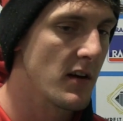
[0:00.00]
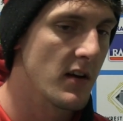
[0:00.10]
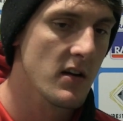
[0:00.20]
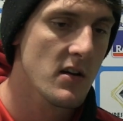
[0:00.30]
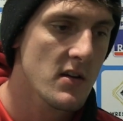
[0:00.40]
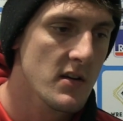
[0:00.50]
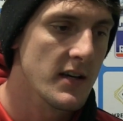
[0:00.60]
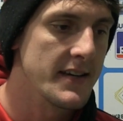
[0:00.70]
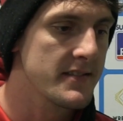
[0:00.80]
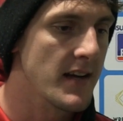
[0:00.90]
So
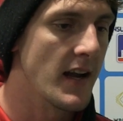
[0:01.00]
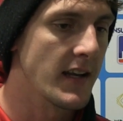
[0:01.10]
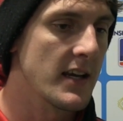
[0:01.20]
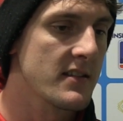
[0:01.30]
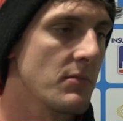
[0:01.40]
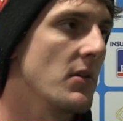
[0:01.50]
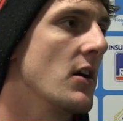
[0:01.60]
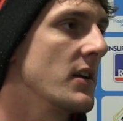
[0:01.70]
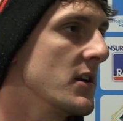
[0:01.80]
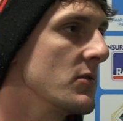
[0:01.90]
he's starting to get some
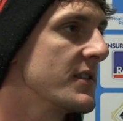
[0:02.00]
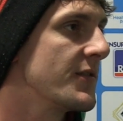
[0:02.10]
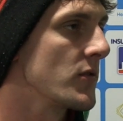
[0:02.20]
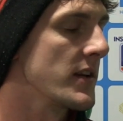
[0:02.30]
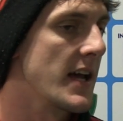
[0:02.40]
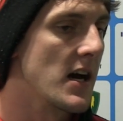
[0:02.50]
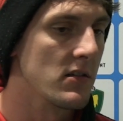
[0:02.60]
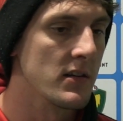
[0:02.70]
load into his foot now,